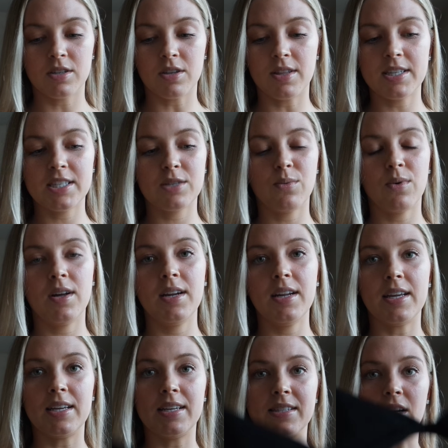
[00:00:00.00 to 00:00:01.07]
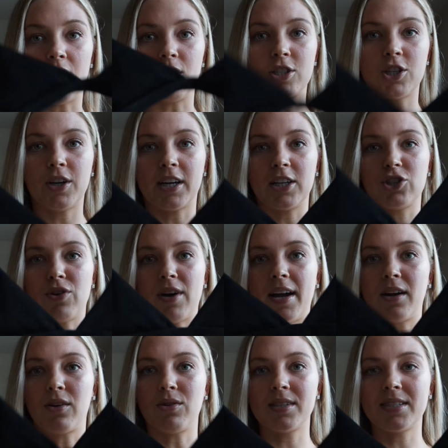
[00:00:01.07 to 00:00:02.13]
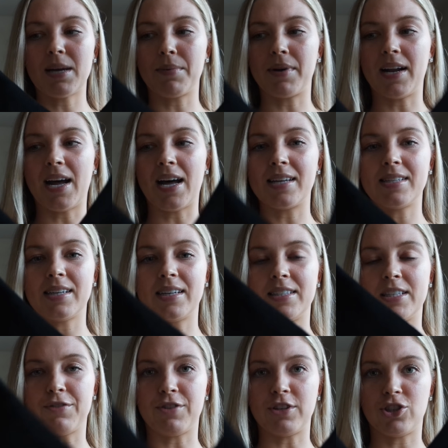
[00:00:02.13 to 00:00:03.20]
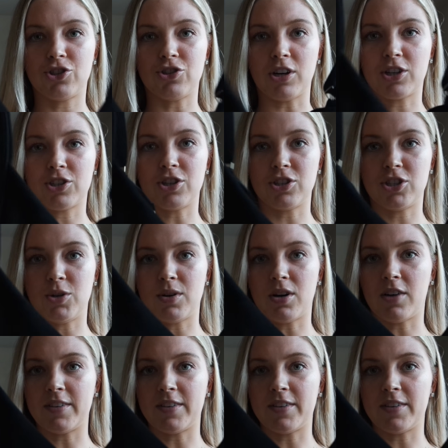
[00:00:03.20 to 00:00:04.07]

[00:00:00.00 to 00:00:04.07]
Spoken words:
So this one is also like a triangle set, but it has like a different structure to it.